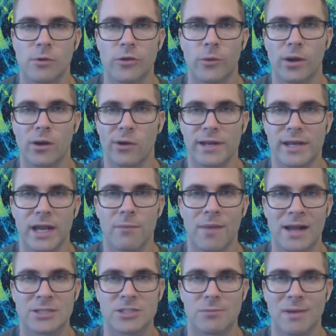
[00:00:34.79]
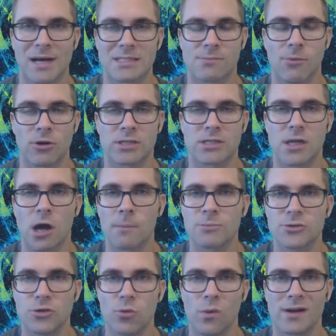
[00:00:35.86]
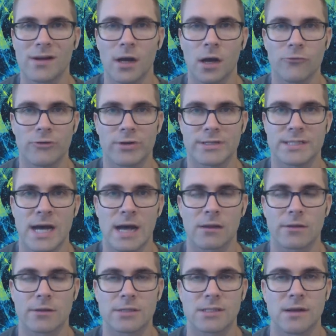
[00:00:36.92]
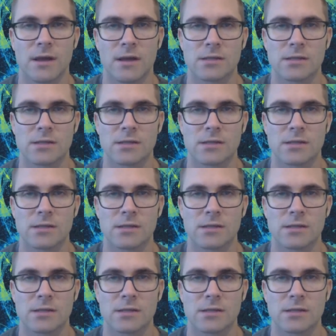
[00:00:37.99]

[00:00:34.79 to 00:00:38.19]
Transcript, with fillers: you are going to get a match deposit bonus up to $100.